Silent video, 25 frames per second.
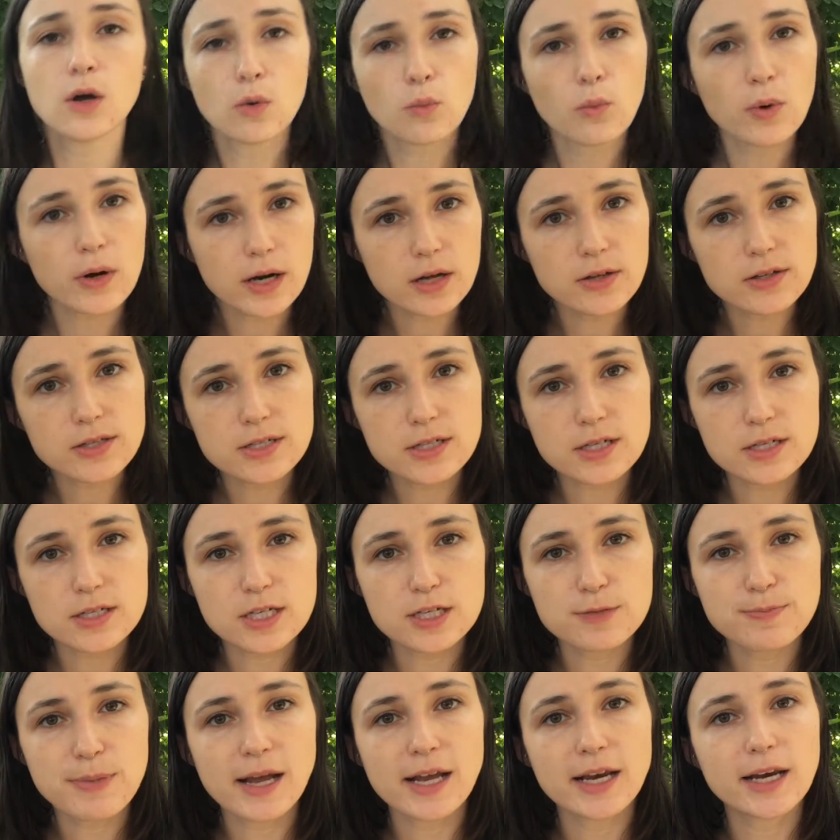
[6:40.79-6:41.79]
What else does
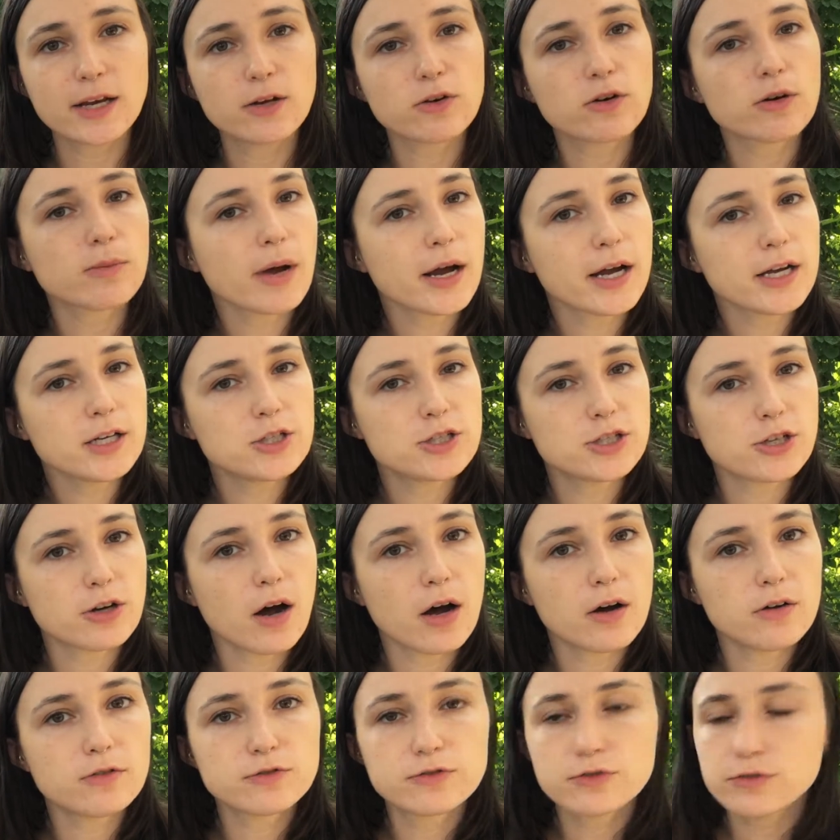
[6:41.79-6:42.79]
this painting remind you
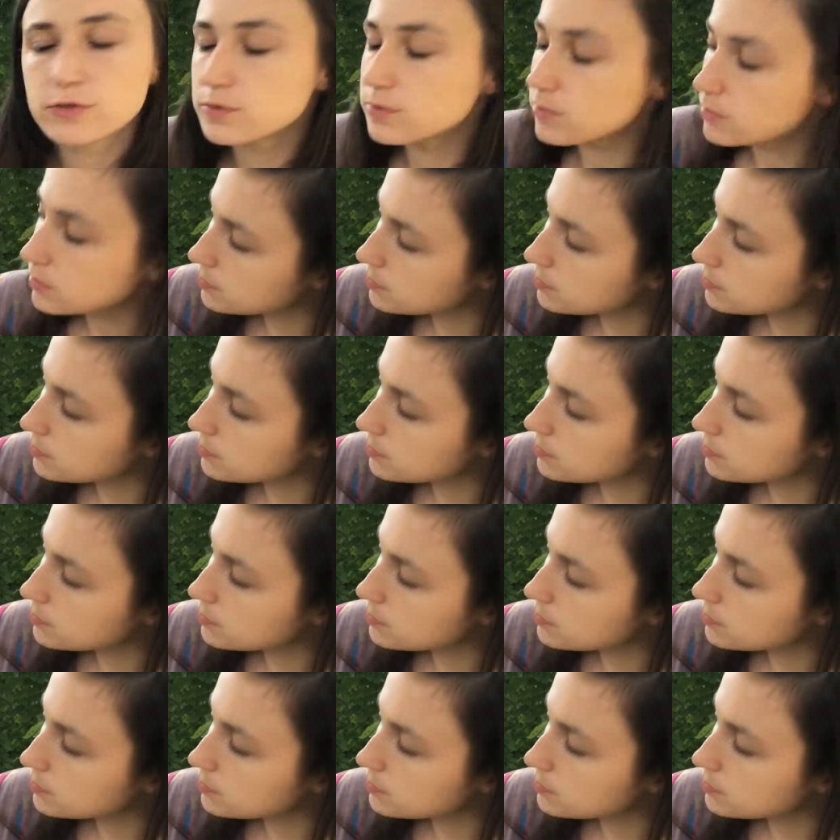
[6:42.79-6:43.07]
of?